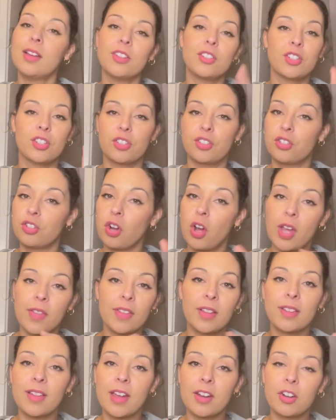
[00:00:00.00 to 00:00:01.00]
just drawing
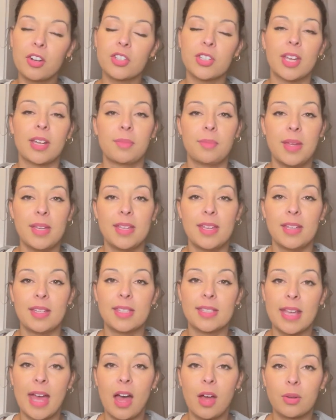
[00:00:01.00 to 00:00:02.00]
the letters and making
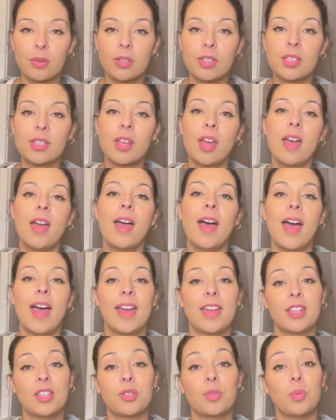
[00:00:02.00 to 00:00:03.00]
sounds
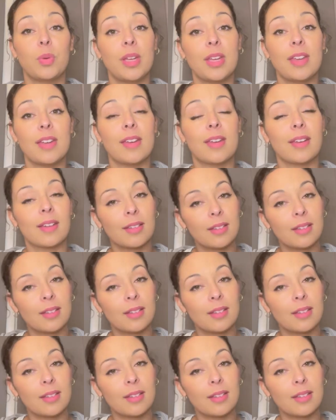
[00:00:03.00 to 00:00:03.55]
as we